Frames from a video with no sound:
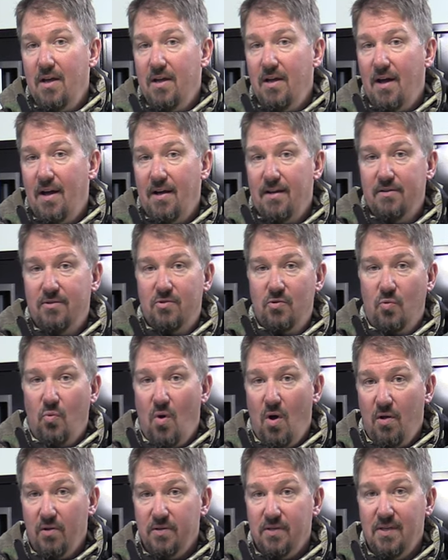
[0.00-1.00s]
uh,
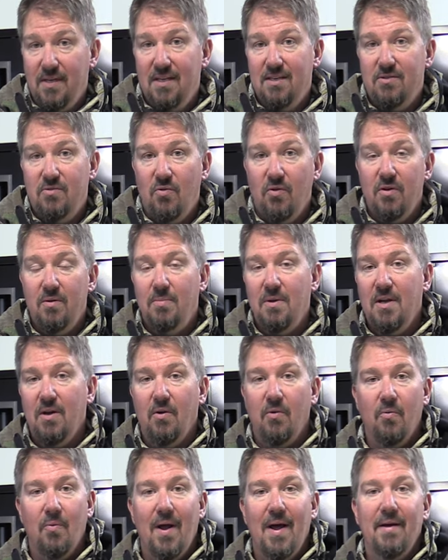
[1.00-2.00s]
DeWalt, is going to be
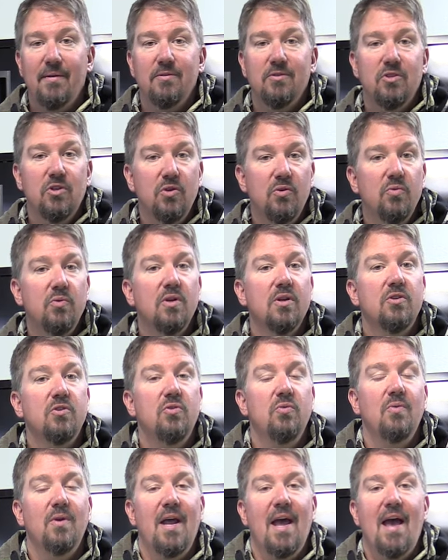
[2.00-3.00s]
around two to
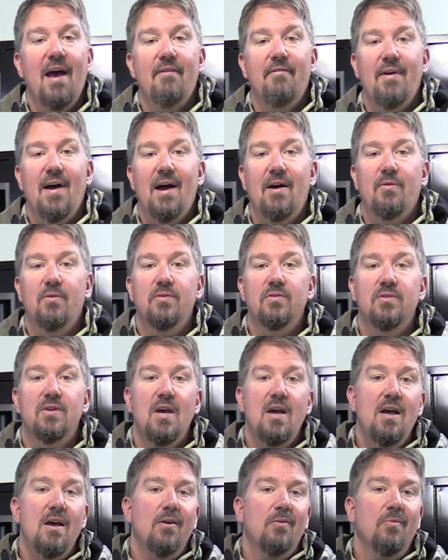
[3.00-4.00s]
two and a half hours.
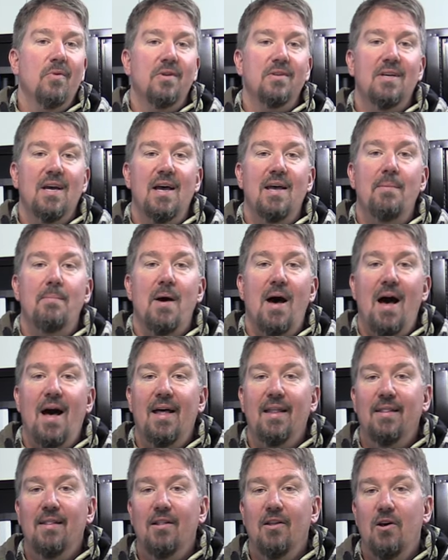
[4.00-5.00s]
Runtime
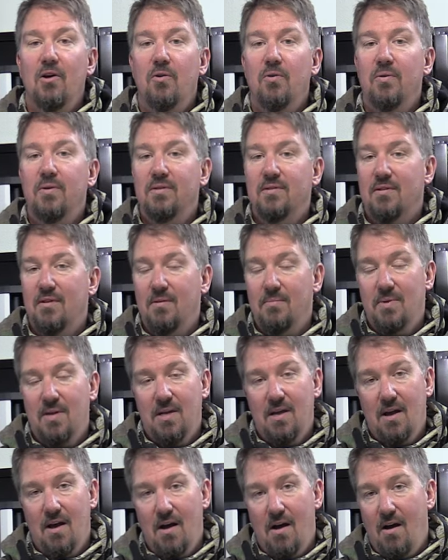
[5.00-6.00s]
on low is going to
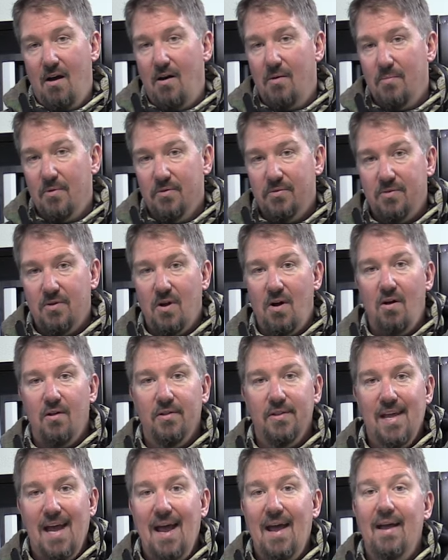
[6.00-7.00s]
be almost
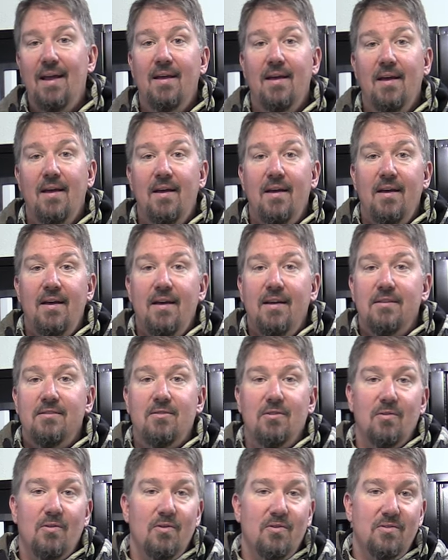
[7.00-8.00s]
all day.
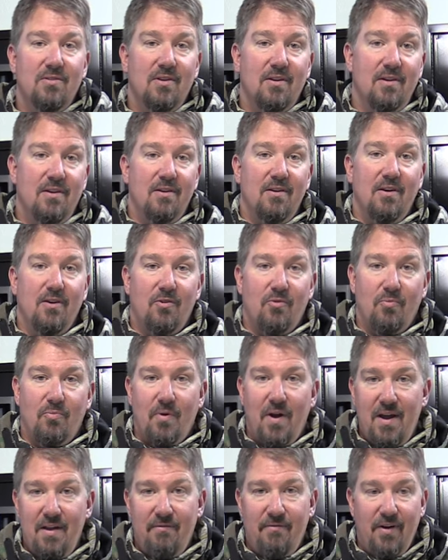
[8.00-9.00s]
So there's a, a
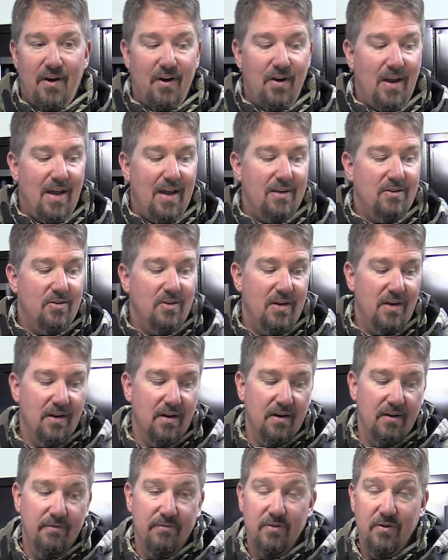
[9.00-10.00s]
great variation
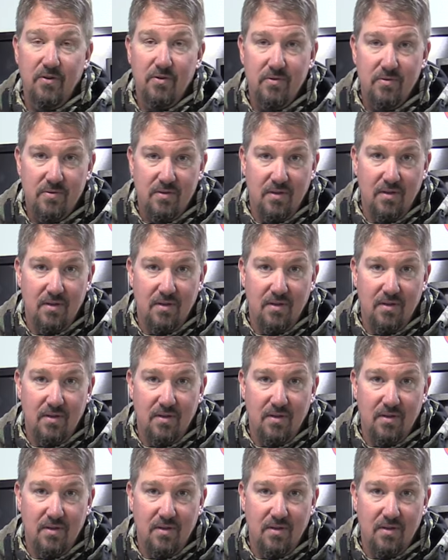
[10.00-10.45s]
here. If you use